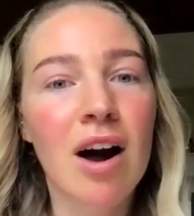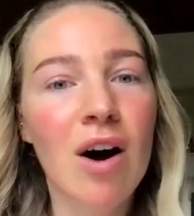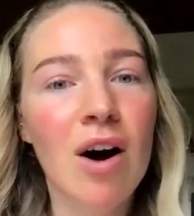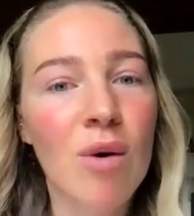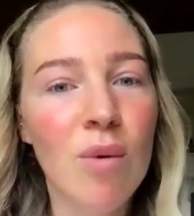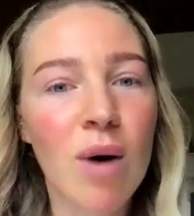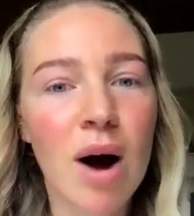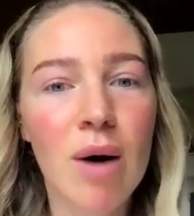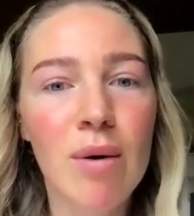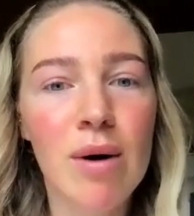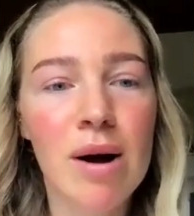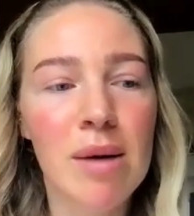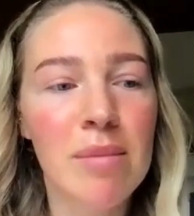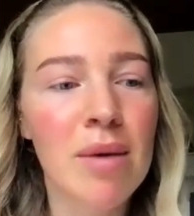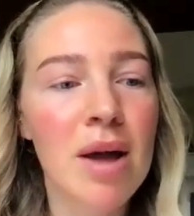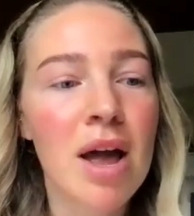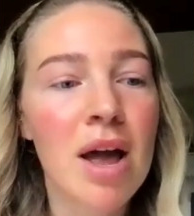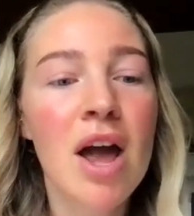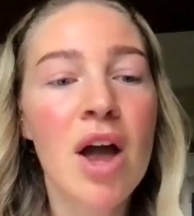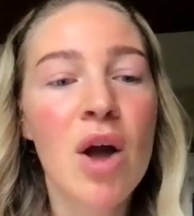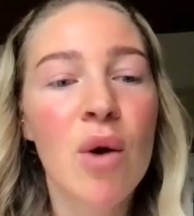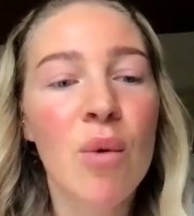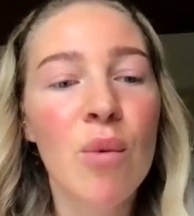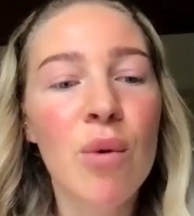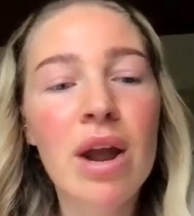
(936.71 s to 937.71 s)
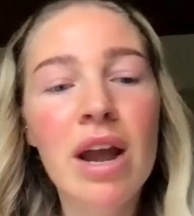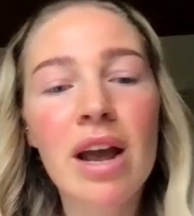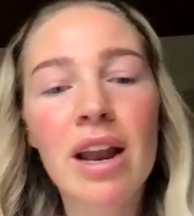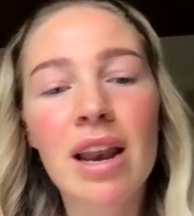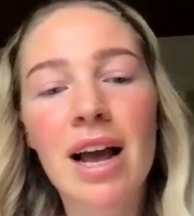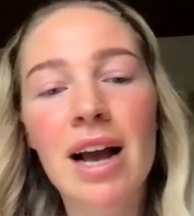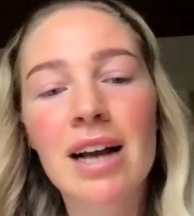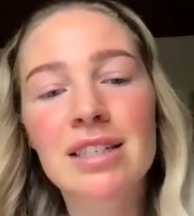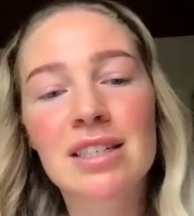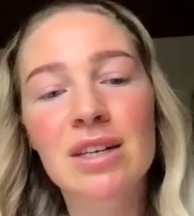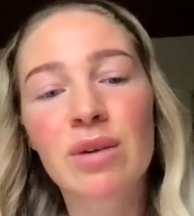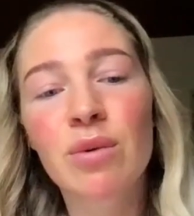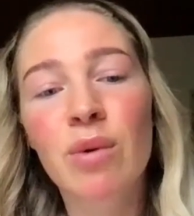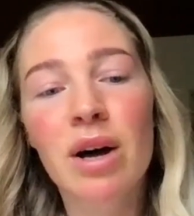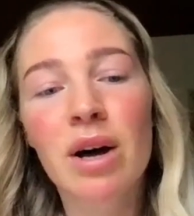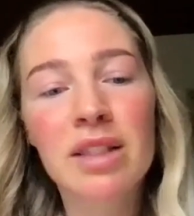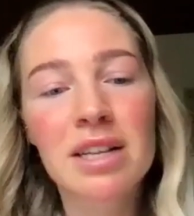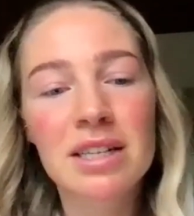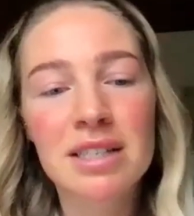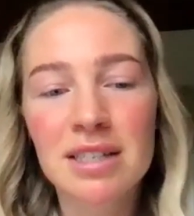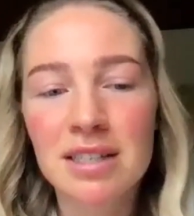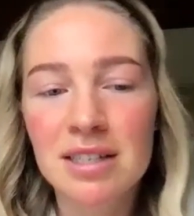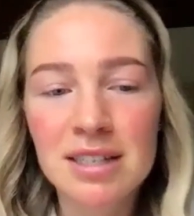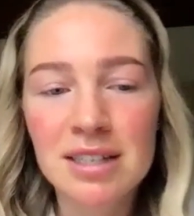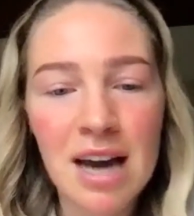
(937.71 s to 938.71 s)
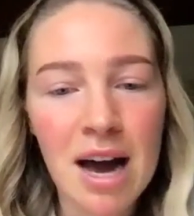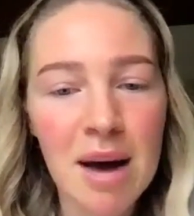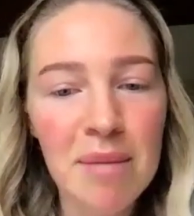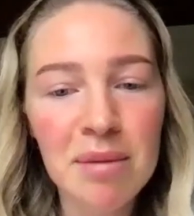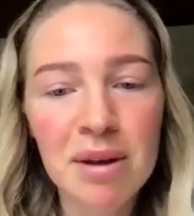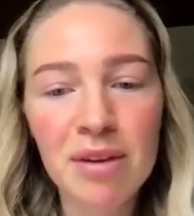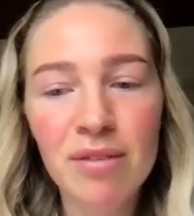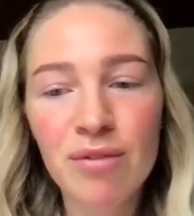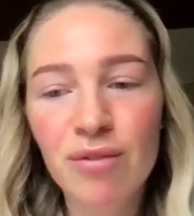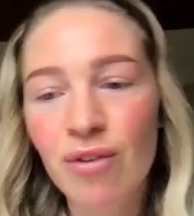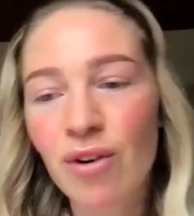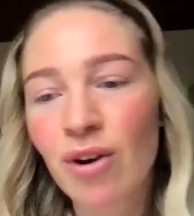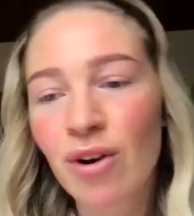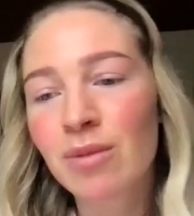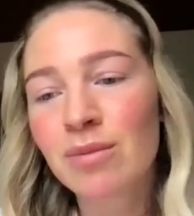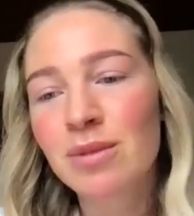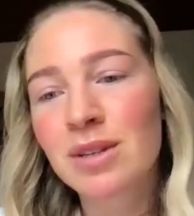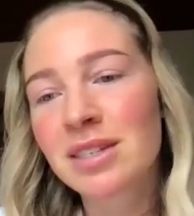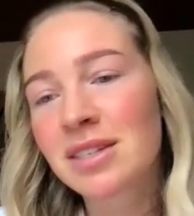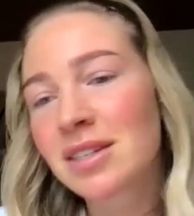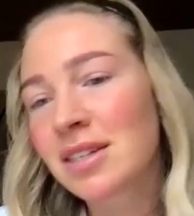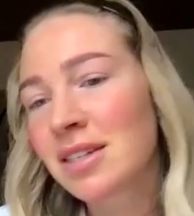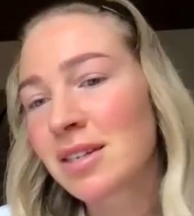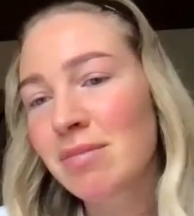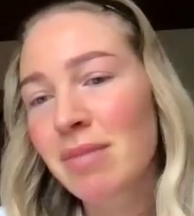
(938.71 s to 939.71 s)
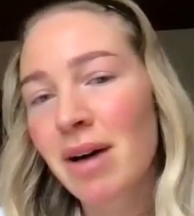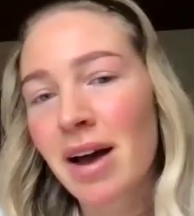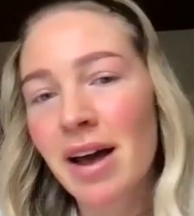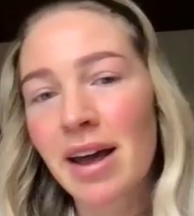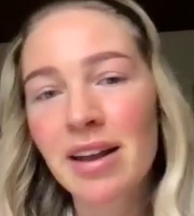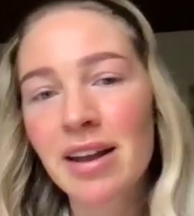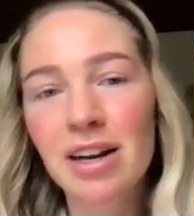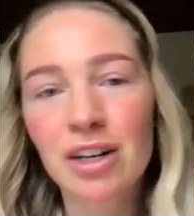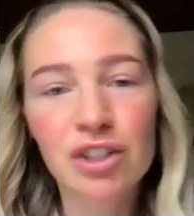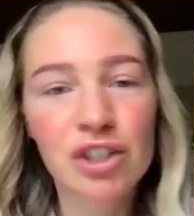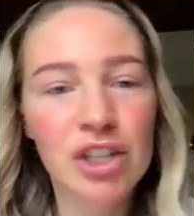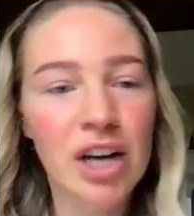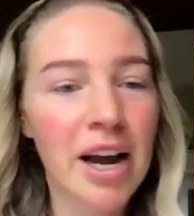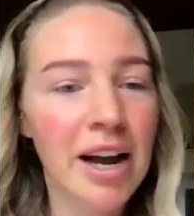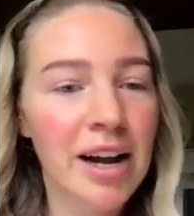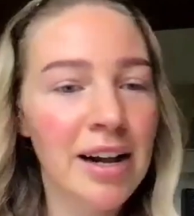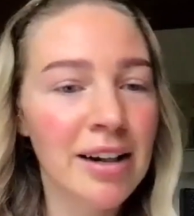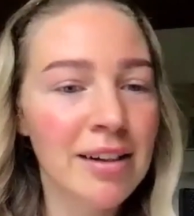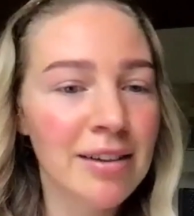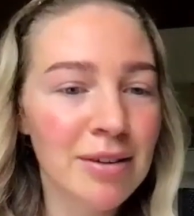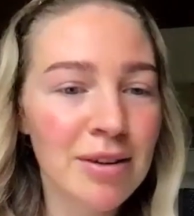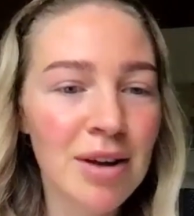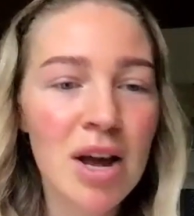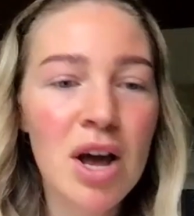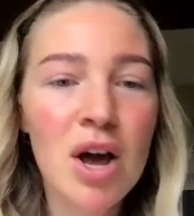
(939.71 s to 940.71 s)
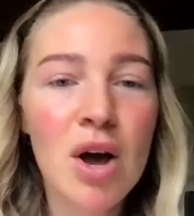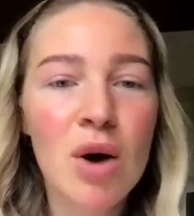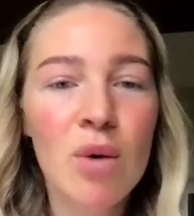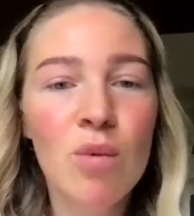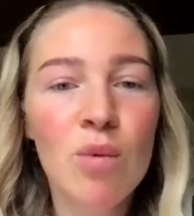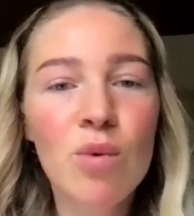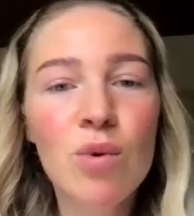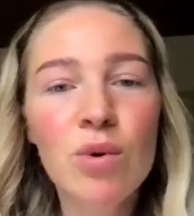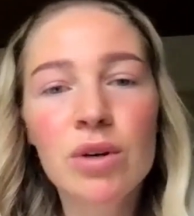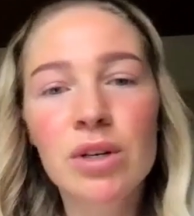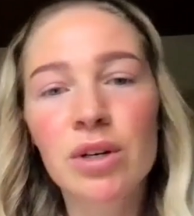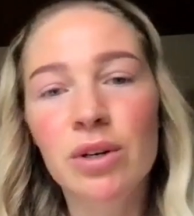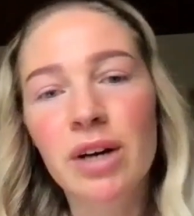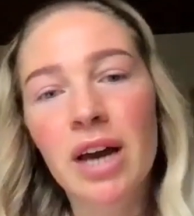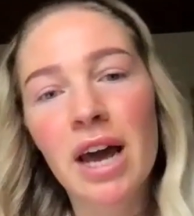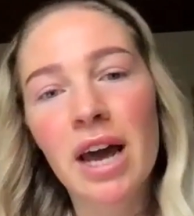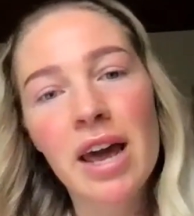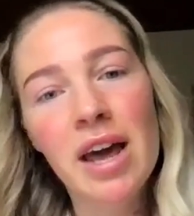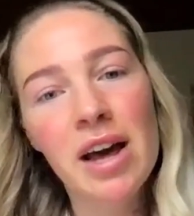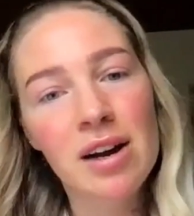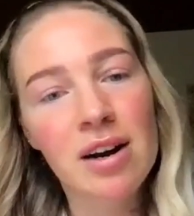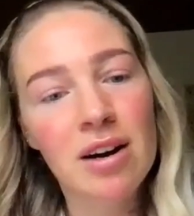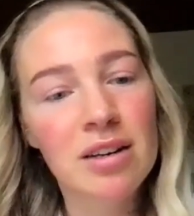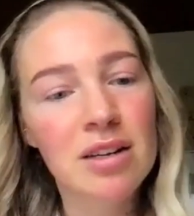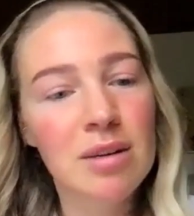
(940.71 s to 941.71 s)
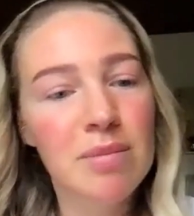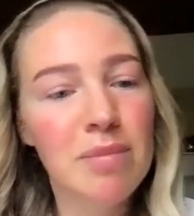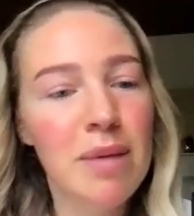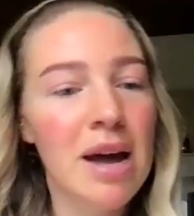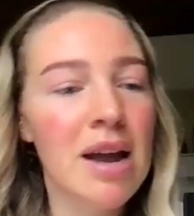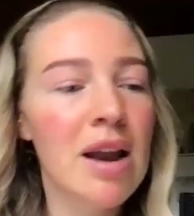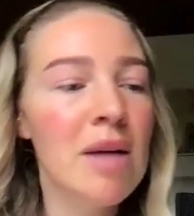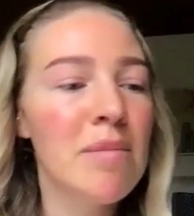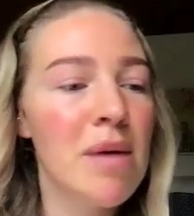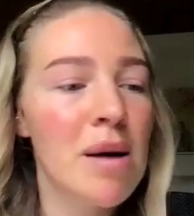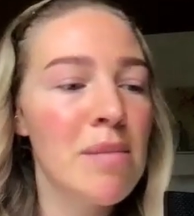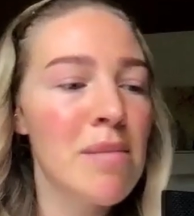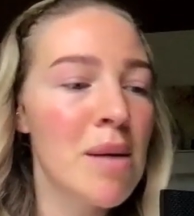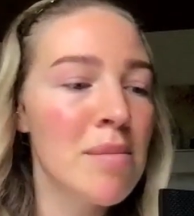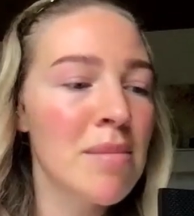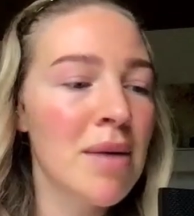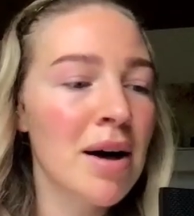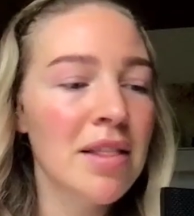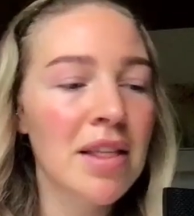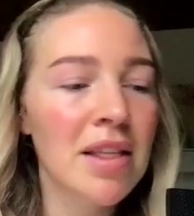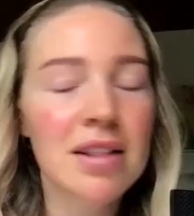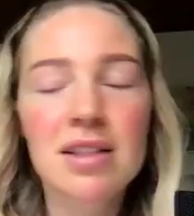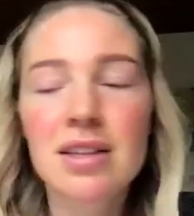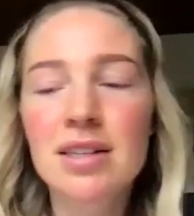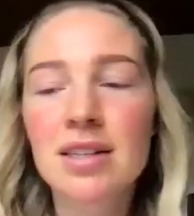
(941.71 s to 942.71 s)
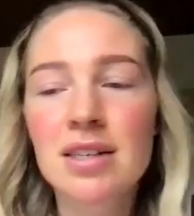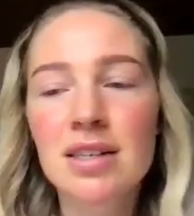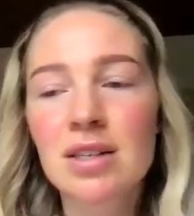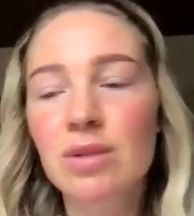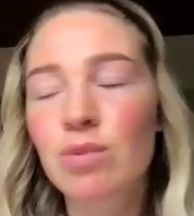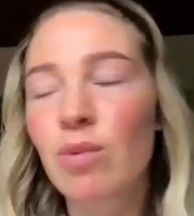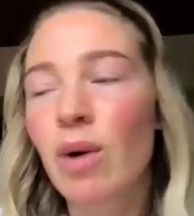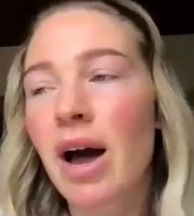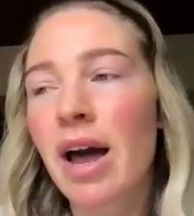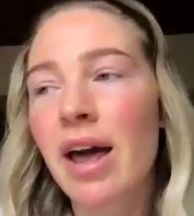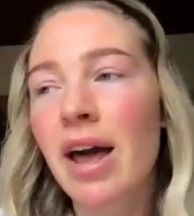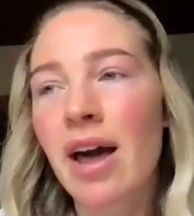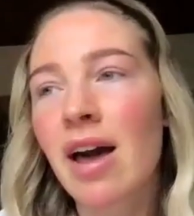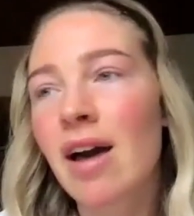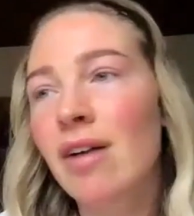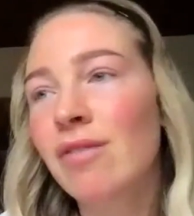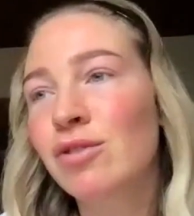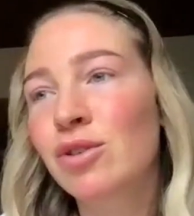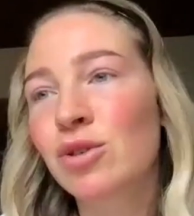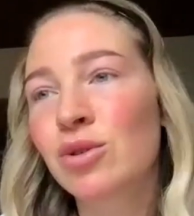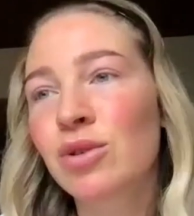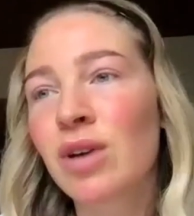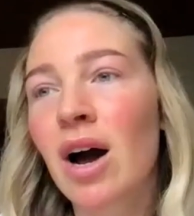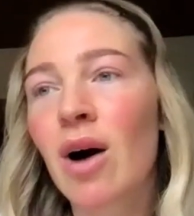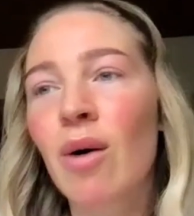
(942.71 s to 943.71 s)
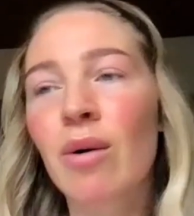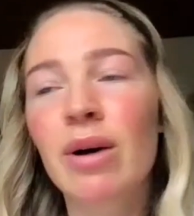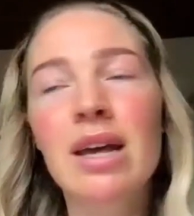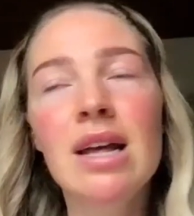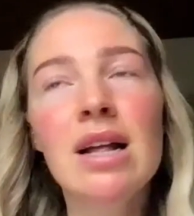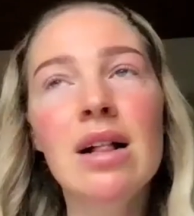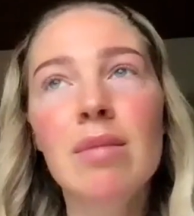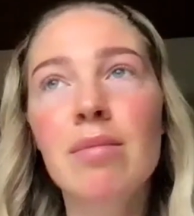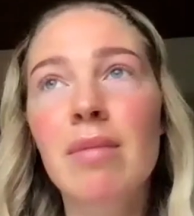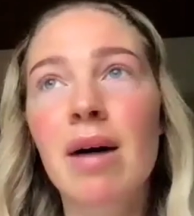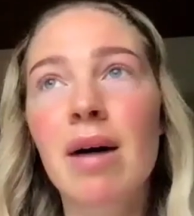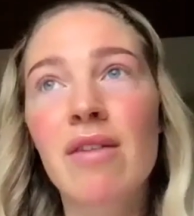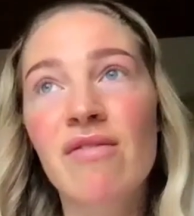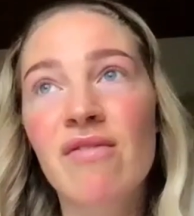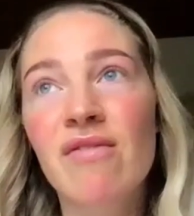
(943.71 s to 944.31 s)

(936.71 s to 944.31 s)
oh, wow, I'm realizing where this is coming from, this is my inner child wound, okay, I got abandoned by my mother, this is why I have to now heal my